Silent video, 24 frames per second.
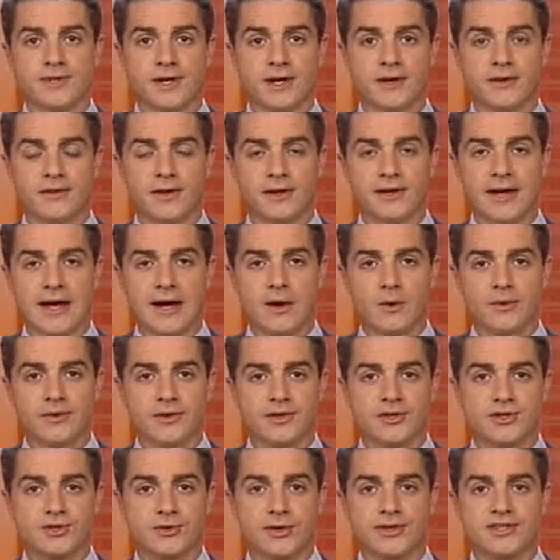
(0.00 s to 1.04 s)
They're now on
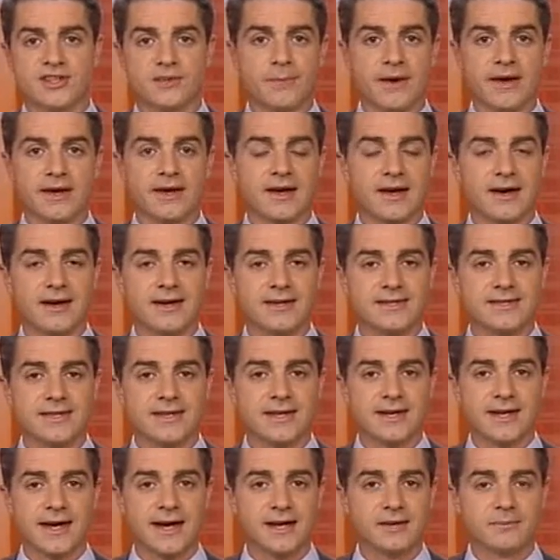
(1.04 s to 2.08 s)
the streets of
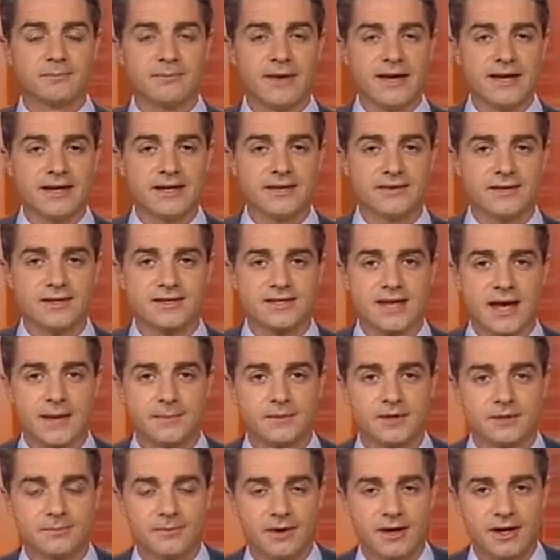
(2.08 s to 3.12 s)
Benghazi again, making the
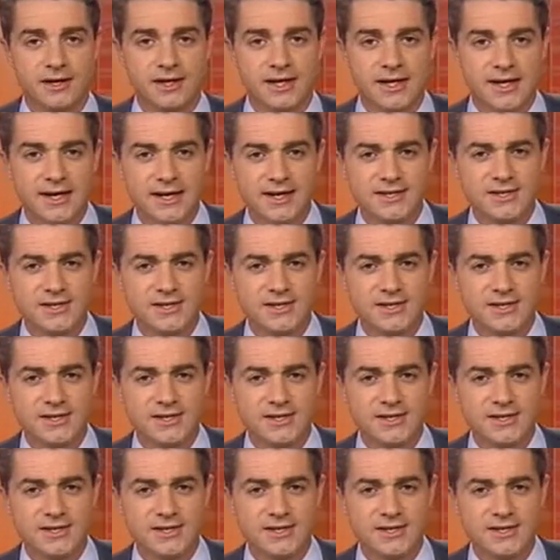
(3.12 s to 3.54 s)
same demand.